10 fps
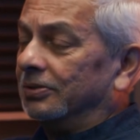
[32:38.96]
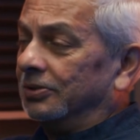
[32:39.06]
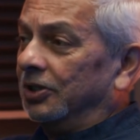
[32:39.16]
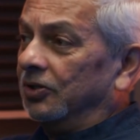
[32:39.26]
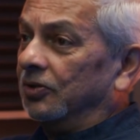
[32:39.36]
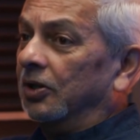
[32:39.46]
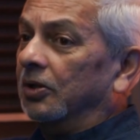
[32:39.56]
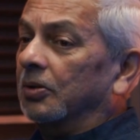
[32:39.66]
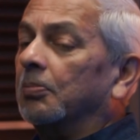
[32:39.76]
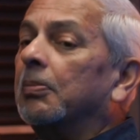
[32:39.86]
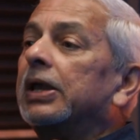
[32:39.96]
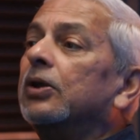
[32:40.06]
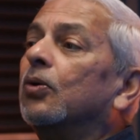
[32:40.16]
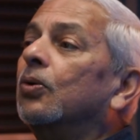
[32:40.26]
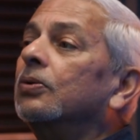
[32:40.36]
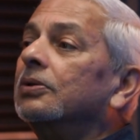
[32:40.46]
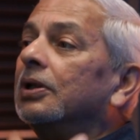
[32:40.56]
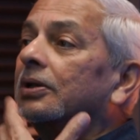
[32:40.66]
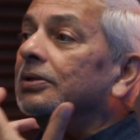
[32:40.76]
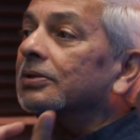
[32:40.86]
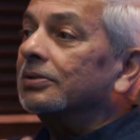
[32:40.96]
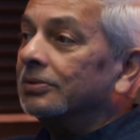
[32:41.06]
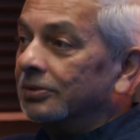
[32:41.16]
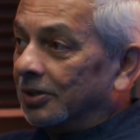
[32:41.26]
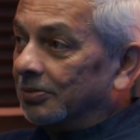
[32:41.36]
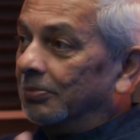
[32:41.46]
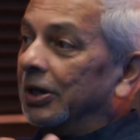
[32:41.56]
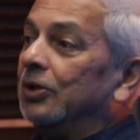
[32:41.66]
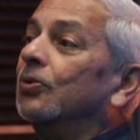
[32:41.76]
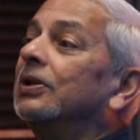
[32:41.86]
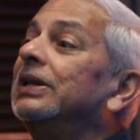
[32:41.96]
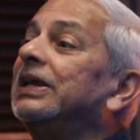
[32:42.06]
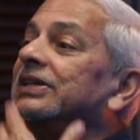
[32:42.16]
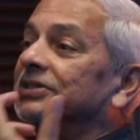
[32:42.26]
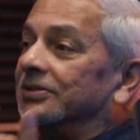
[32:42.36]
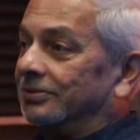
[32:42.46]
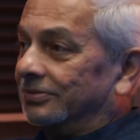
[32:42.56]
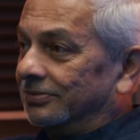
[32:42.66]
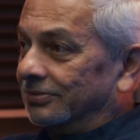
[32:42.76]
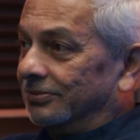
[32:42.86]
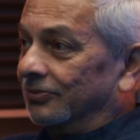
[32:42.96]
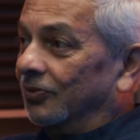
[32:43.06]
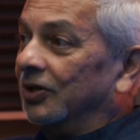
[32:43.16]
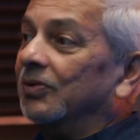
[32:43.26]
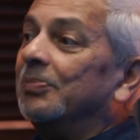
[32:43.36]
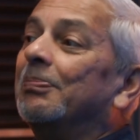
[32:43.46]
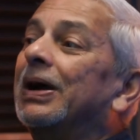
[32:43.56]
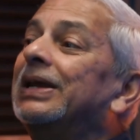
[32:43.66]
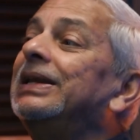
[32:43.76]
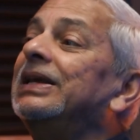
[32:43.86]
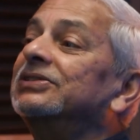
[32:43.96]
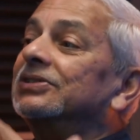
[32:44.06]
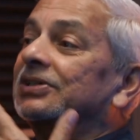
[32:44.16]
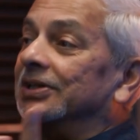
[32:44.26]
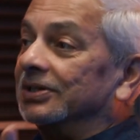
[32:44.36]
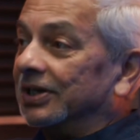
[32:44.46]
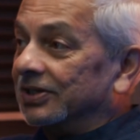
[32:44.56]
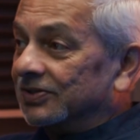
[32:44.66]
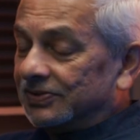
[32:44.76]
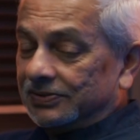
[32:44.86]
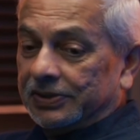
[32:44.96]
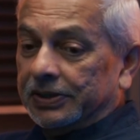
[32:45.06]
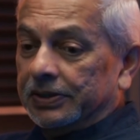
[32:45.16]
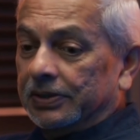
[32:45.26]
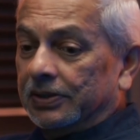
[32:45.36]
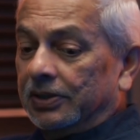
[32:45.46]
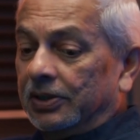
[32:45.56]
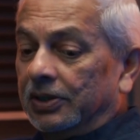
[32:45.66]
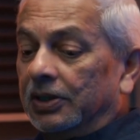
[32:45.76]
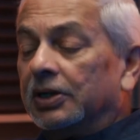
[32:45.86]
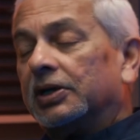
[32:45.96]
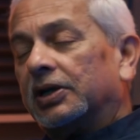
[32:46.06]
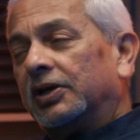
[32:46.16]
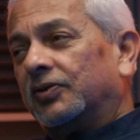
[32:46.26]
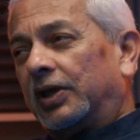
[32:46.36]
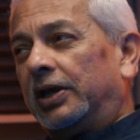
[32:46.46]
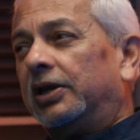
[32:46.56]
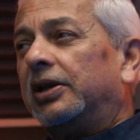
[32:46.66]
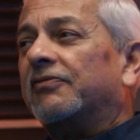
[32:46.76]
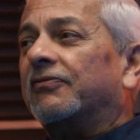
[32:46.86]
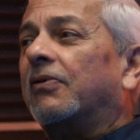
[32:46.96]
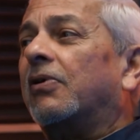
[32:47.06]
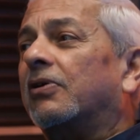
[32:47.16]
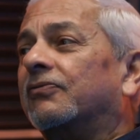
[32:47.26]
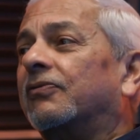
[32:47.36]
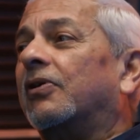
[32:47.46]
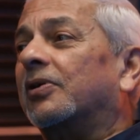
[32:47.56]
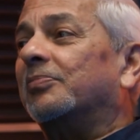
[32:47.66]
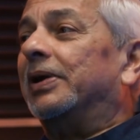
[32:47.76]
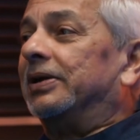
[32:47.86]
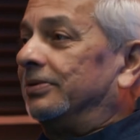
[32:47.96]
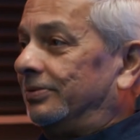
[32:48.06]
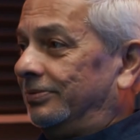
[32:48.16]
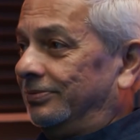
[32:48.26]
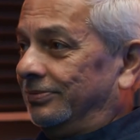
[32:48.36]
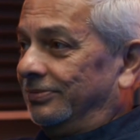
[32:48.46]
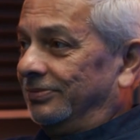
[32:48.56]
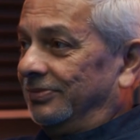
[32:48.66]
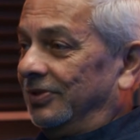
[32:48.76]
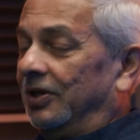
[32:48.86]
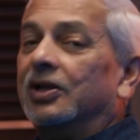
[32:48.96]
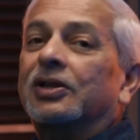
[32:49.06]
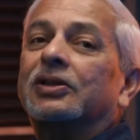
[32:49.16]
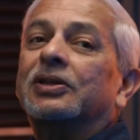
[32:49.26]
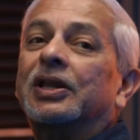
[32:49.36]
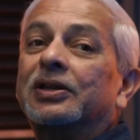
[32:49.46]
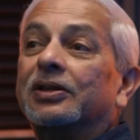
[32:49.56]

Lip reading: that is my own nature, whatever my nature dictates, right? It's any day far, far better than